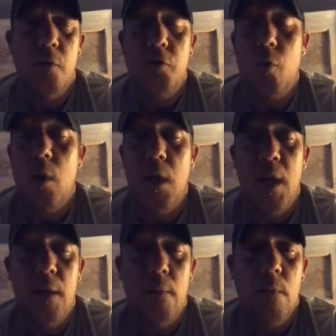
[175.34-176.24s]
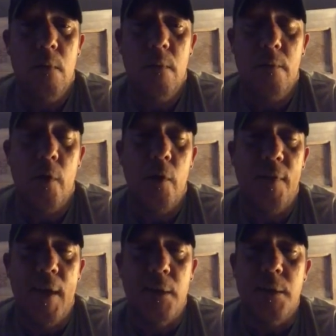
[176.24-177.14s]
on twenty-eight thousand dollars, thirty
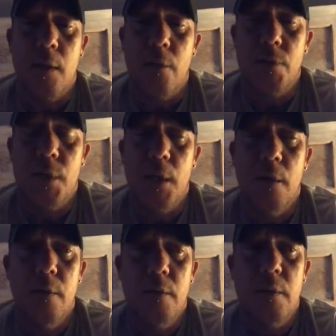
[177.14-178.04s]
thousand dollars a year.